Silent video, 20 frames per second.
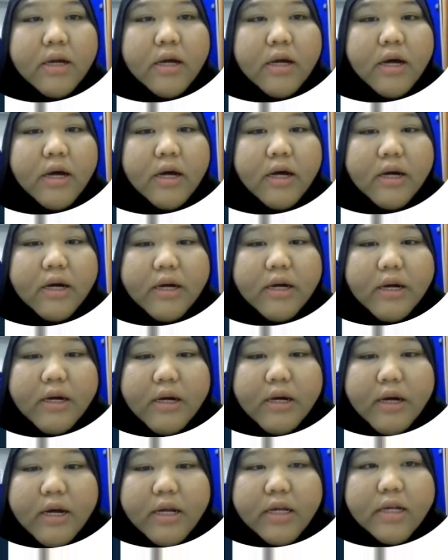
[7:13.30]

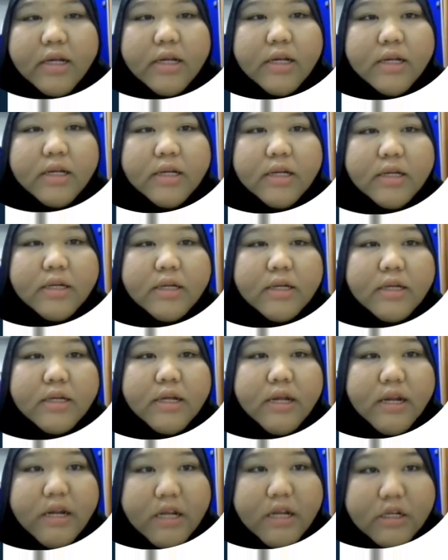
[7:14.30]
Under the
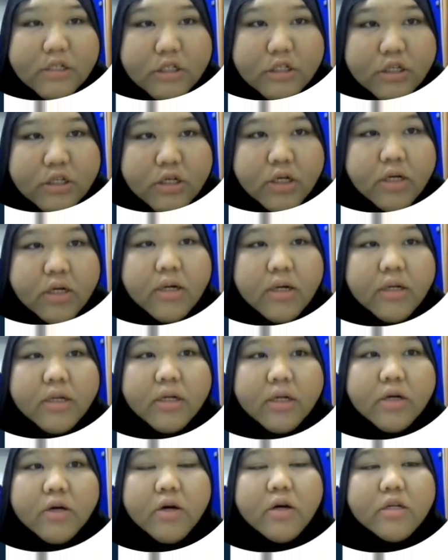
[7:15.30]
English,
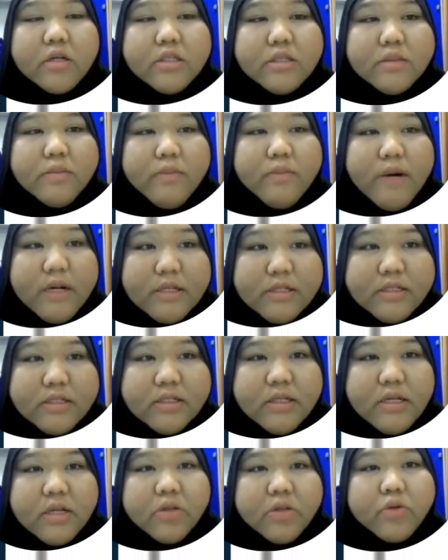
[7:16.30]
the course
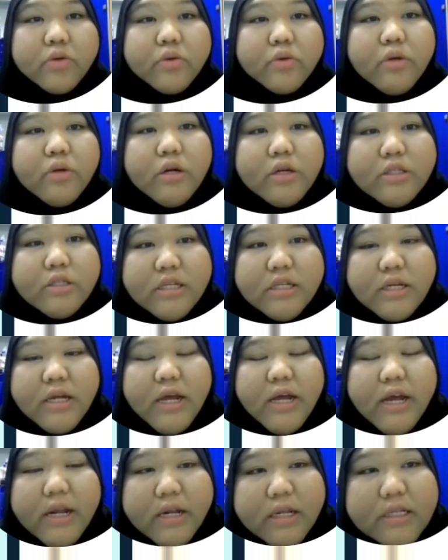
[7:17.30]
branch into logic
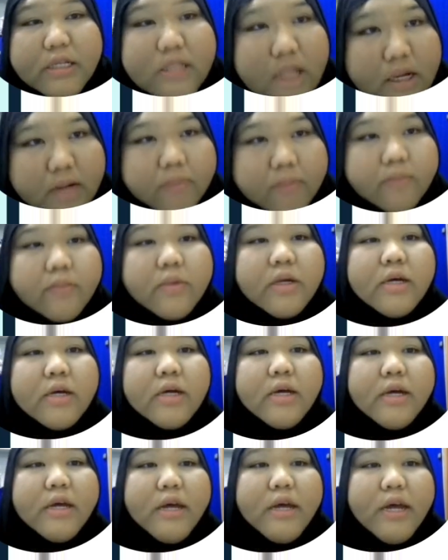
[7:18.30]
and Islam.
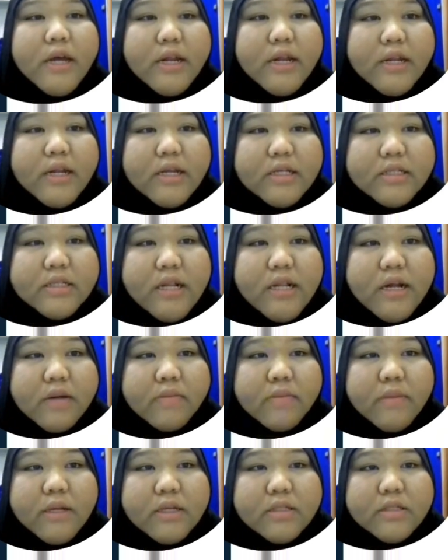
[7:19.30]
And
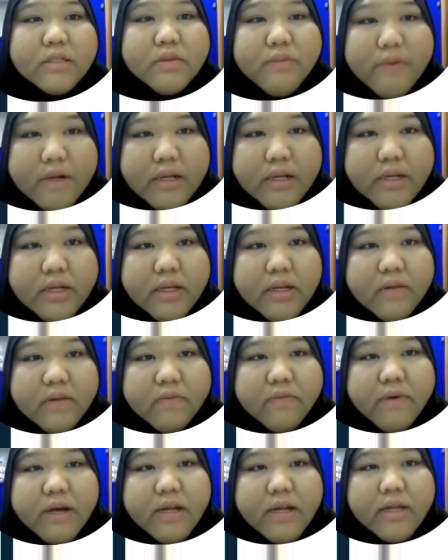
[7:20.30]
Islam is further
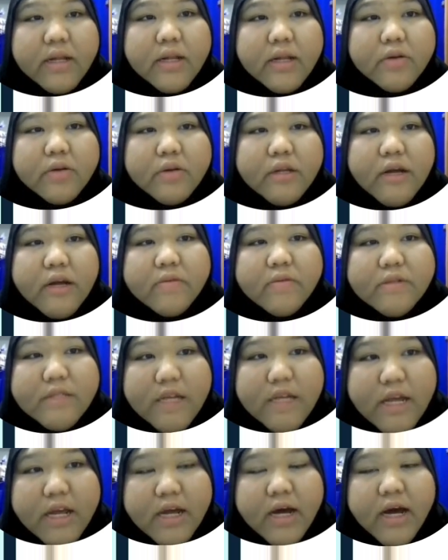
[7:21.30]
divided into
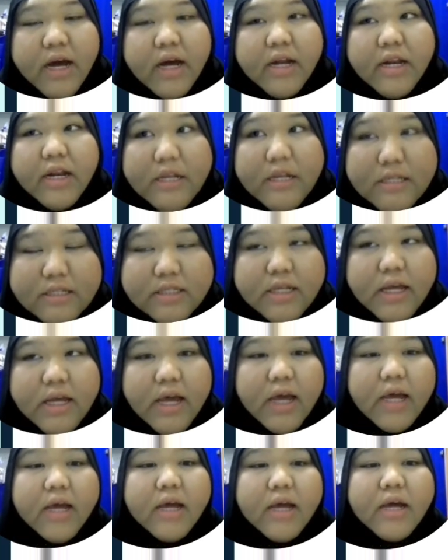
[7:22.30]
tafsir, hadith,
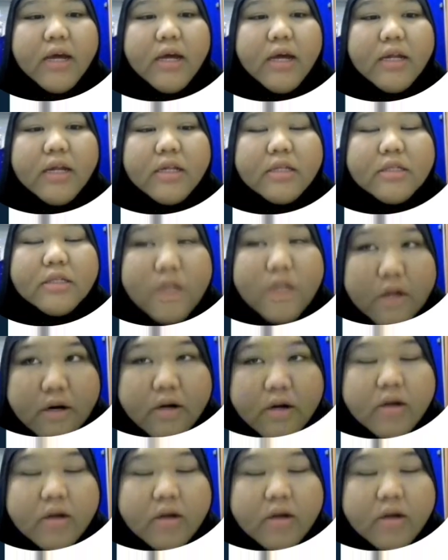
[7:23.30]
and sirah,